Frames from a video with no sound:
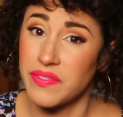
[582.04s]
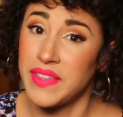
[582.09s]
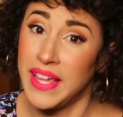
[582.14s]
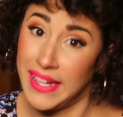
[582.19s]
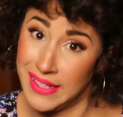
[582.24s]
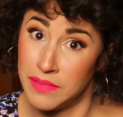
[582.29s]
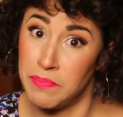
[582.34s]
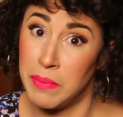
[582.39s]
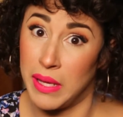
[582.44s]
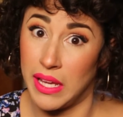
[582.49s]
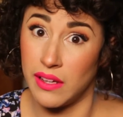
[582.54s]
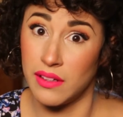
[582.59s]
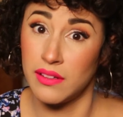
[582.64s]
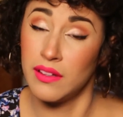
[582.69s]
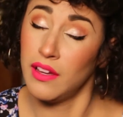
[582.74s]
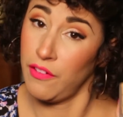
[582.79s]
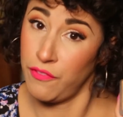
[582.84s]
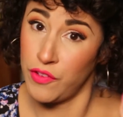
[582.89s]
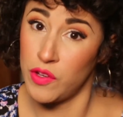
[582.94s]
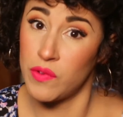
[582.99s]
That's big.
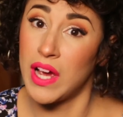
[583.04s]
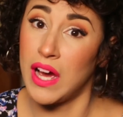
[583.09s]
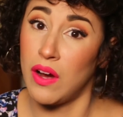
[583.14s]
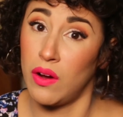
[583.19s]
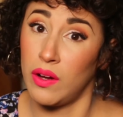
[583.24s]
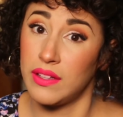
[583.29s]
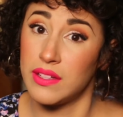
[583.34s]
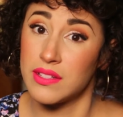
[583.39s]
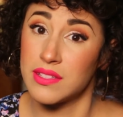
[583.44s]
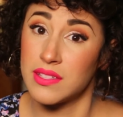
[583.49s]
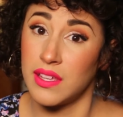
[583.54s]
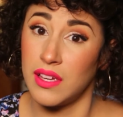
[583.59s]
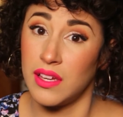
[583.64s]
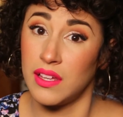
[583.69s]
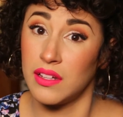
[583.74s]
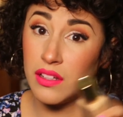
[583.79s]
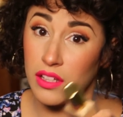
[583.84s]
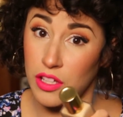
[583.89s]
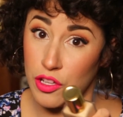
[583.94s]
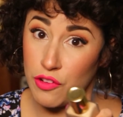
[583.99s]
If you've got oily
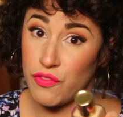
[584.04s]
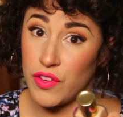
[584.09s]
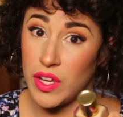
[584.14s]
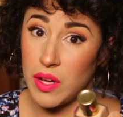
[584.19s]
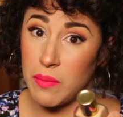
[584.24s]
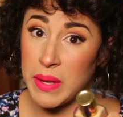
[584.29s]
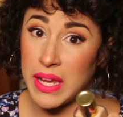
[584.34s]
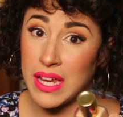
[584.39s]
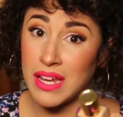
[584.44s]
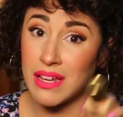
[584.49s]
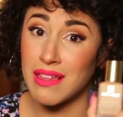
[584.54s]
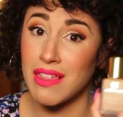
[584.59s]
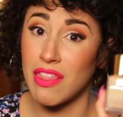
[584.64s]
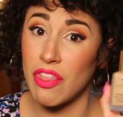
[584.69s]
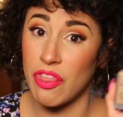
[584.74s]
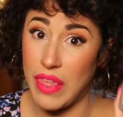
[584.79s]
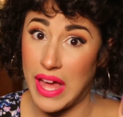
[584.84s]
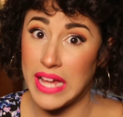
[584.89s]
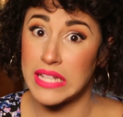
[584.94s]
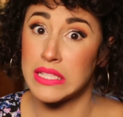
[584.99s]
skin, you feel me?
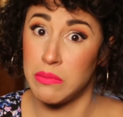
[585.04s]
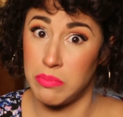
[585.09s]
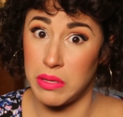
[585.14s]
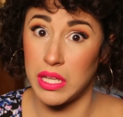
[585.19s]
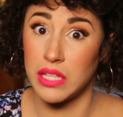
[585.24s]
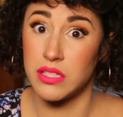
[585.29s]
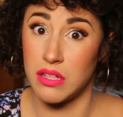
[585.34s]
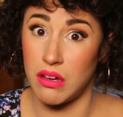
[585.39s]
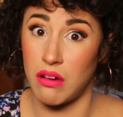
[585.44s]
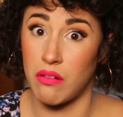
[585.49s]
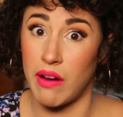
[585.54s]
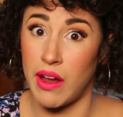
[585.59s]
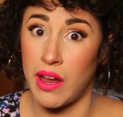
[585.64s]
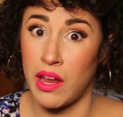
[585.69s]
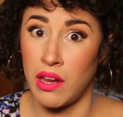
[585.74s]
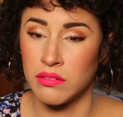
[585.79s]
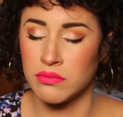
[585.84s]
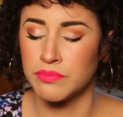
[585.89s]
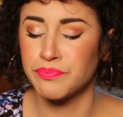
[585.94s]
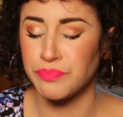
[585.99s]
That's a big deal,
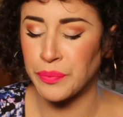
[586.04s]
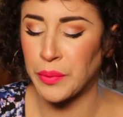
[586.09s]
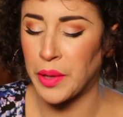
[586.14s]
right?